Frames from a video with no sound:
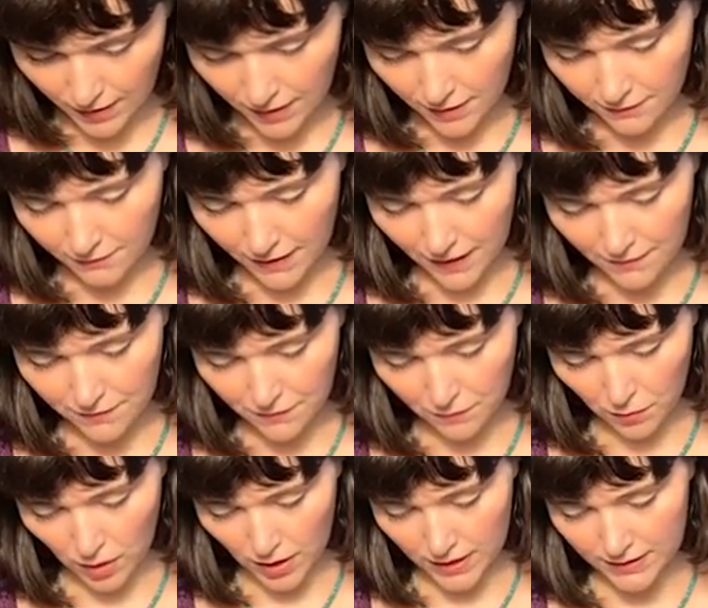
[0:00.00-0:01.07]
Five of
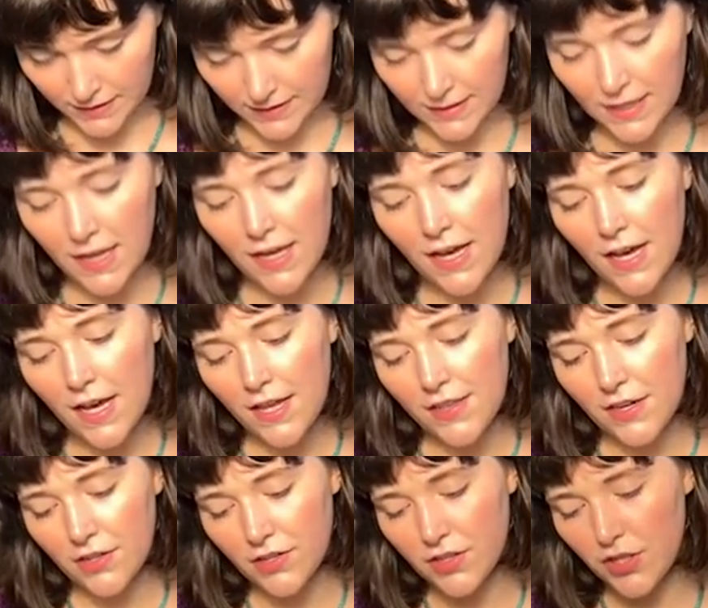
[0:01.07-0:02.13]
Wands.
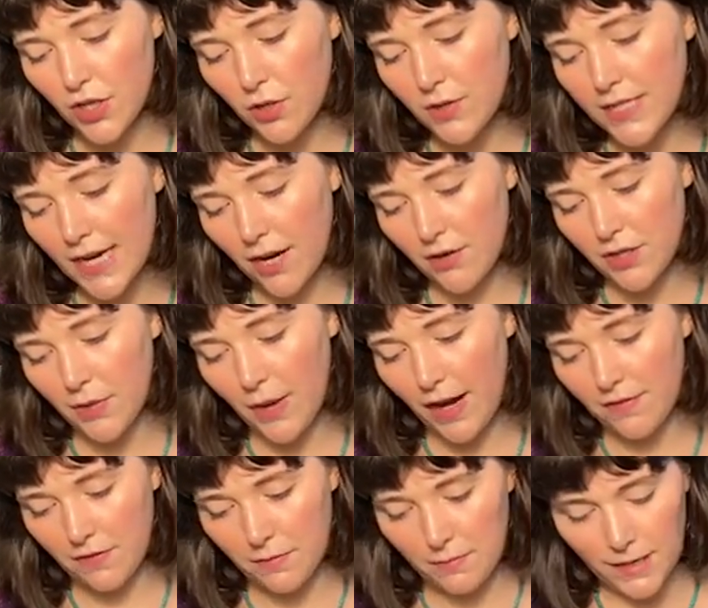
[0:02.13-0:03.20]
There is no doubt you have
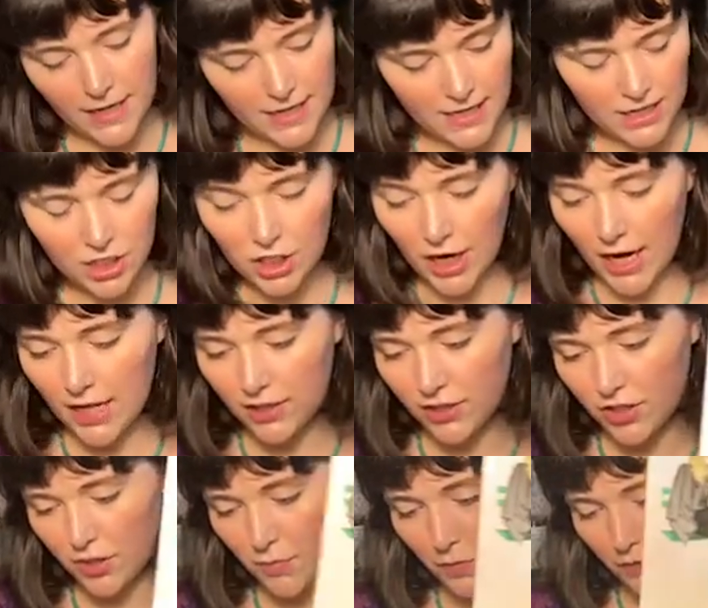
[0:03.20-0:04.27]
a mighty
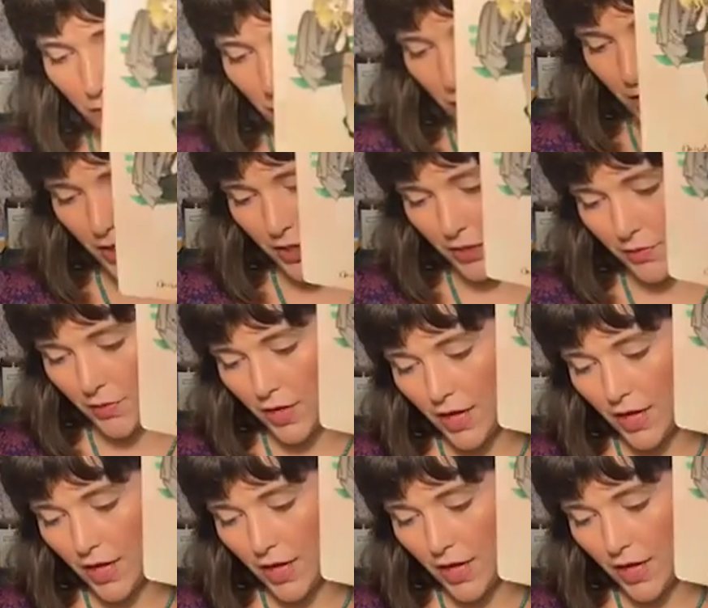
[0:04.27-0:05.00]
challenge before you.